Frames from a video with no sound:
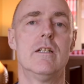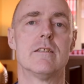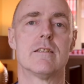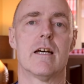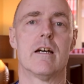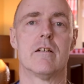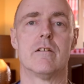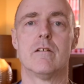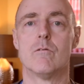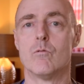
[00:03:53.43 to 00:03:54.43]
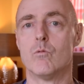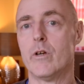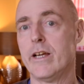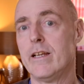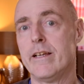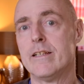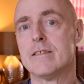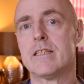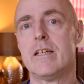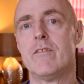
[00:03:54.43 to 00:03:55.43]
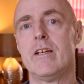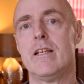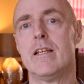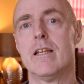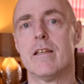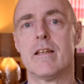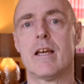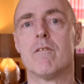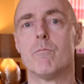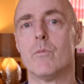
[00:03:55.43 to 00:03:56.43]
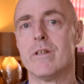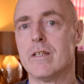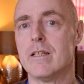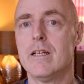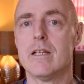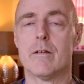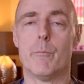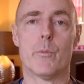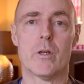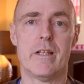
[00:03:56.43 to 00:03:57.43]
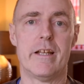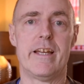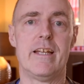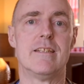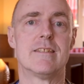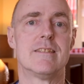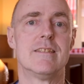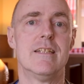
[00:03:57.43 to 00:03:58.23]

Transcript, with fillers: So, really, it's giving the government complete